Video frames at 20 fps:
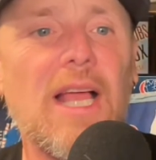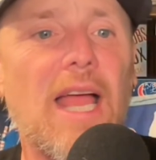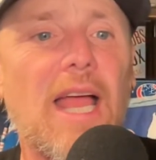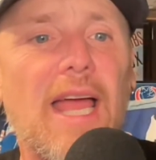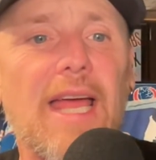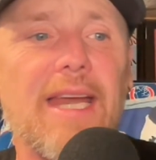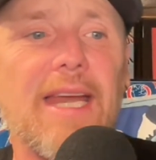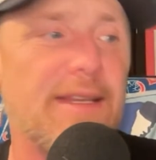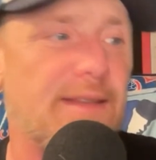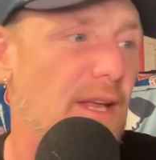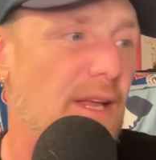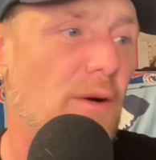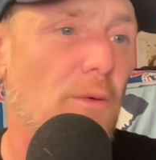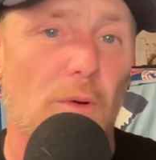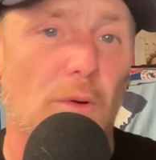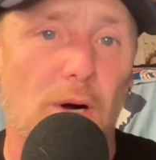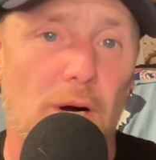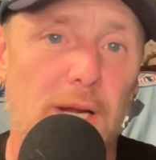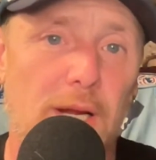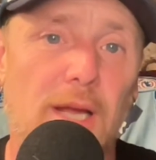and it didn't
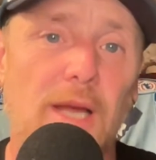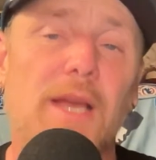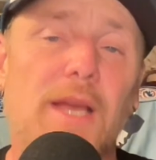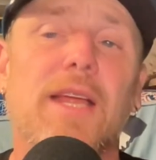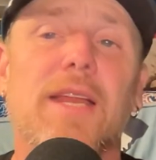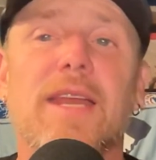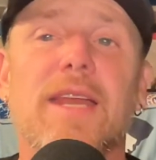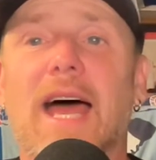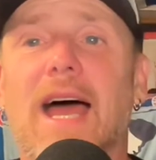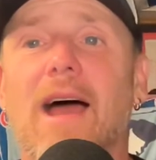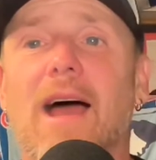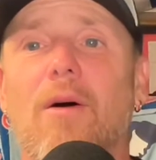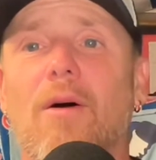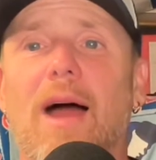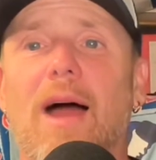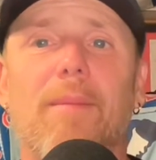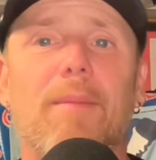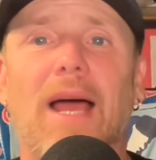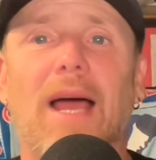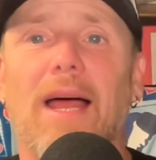work. Now,
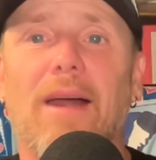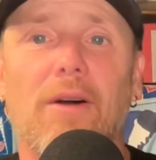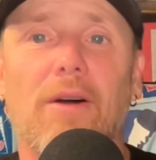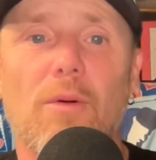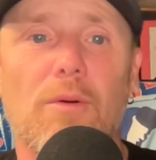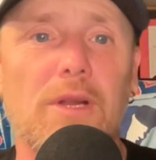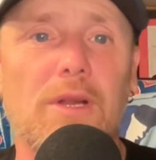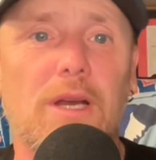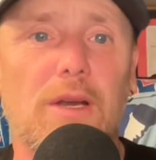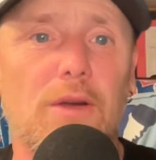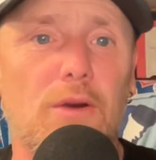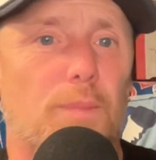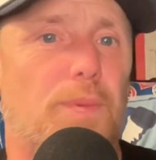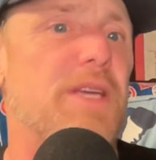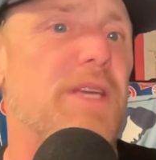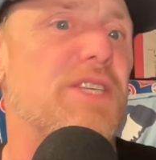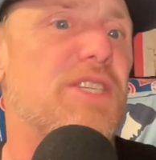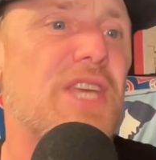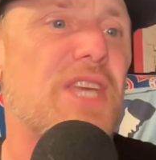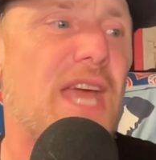I mean, I don't know what you're going to do.
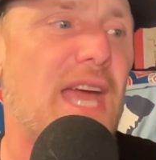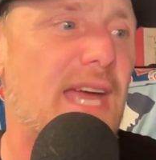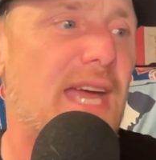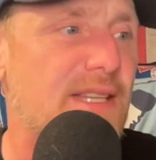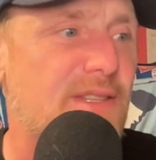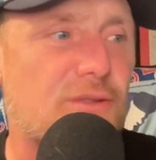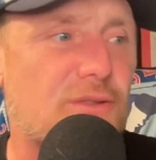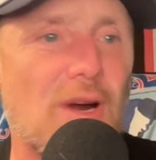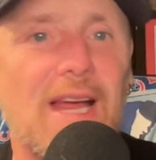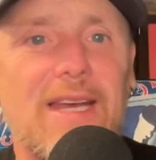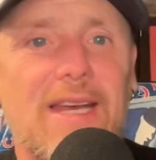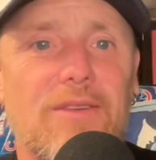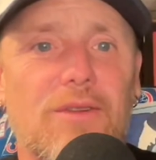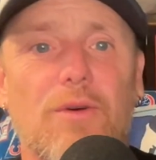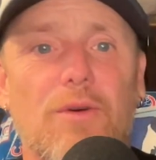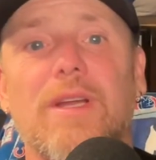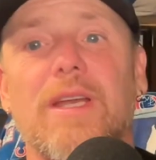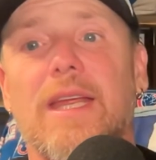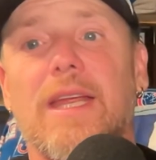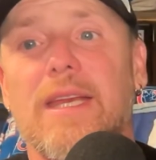PCA tried to
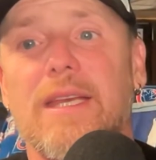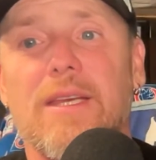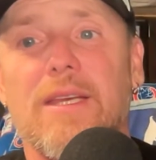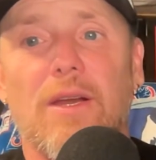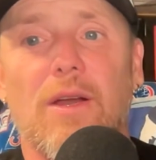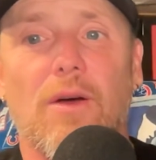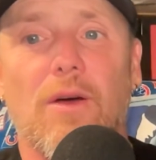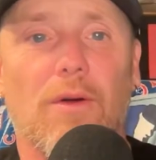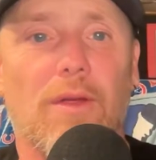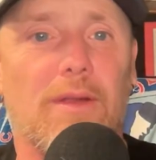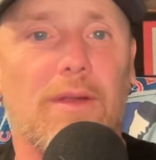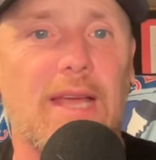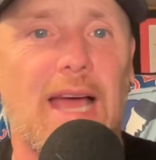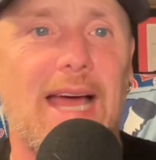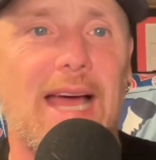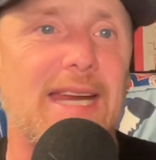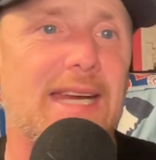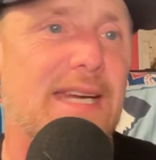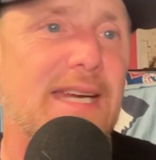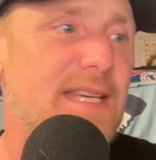do it. It
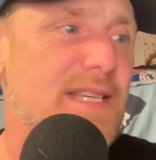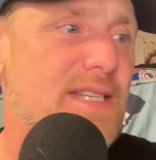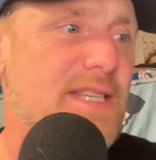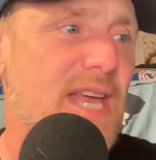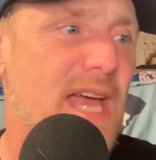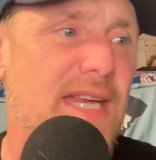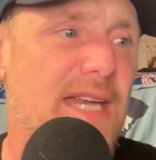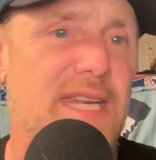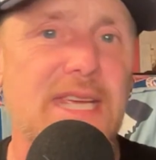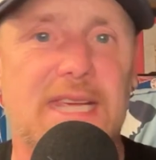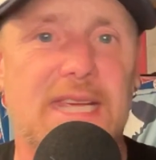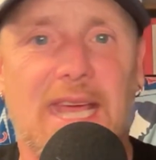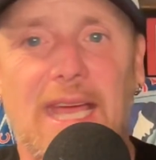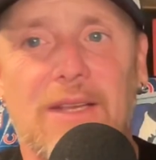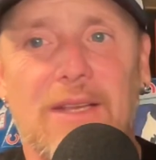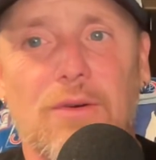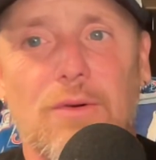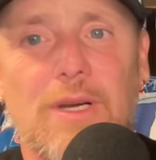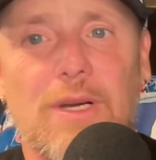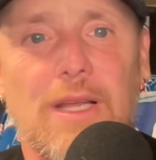got in his head. He
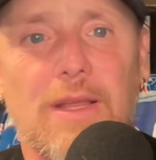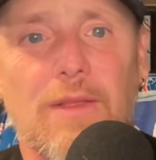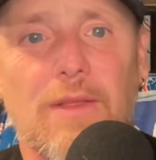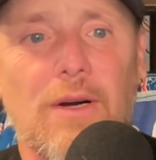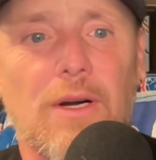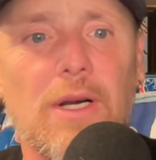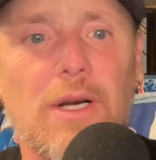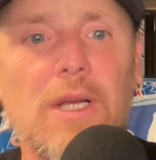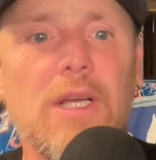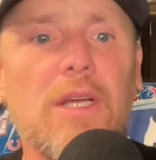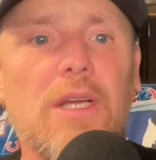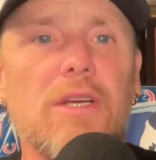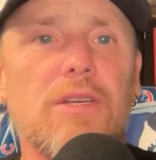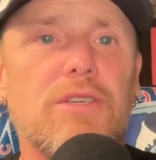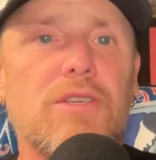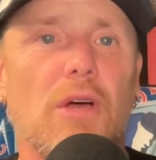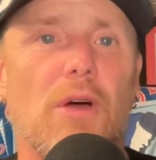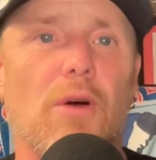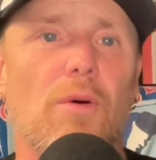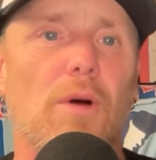can't do it either.
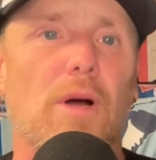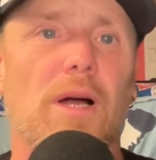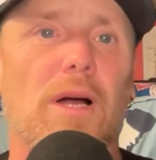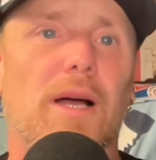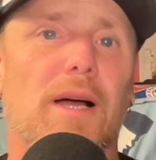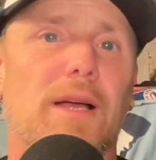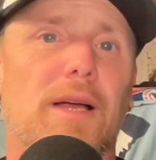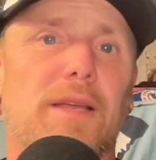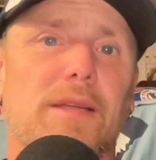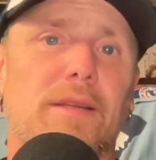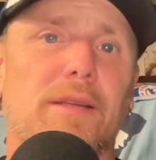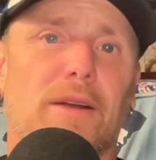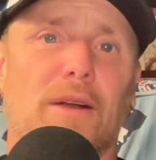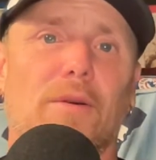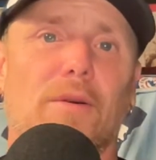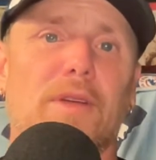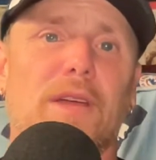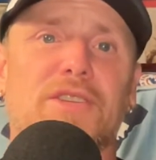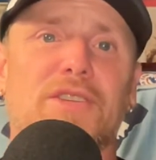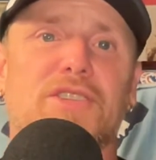So,
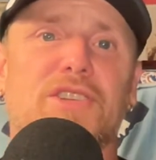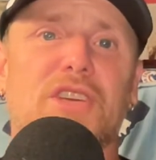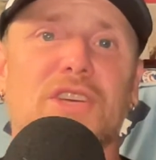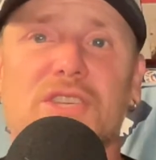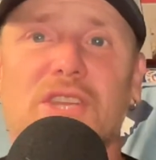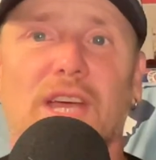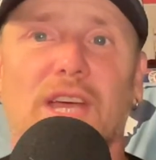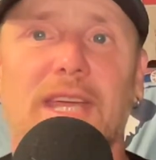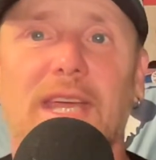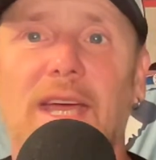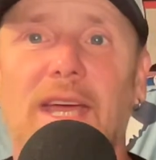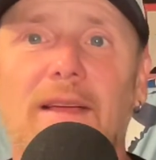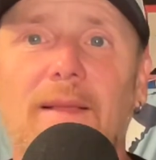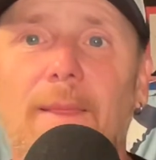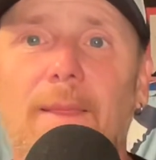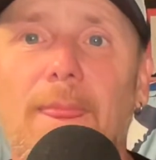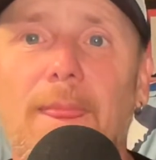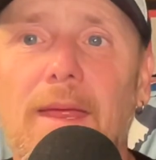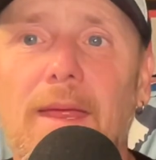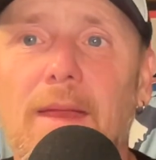it's just
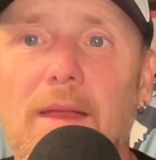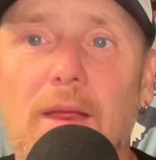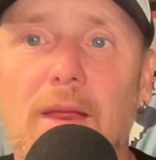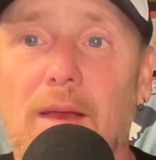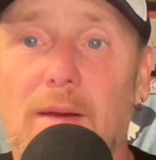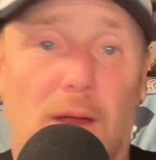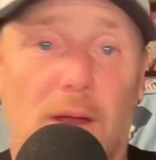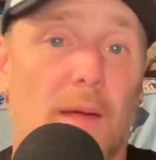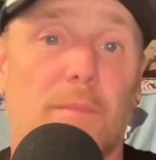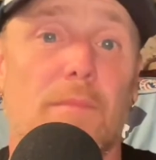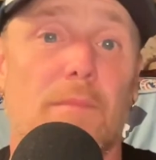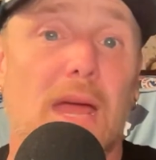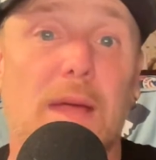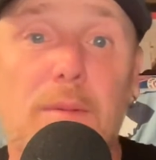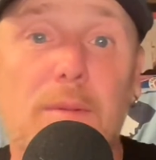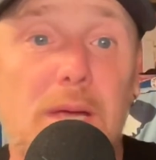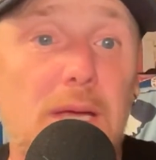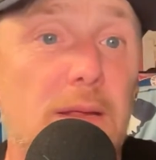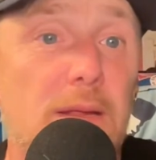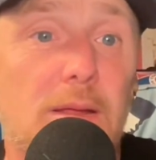and
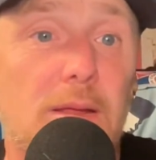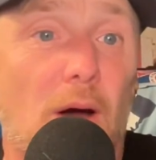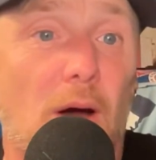maybe the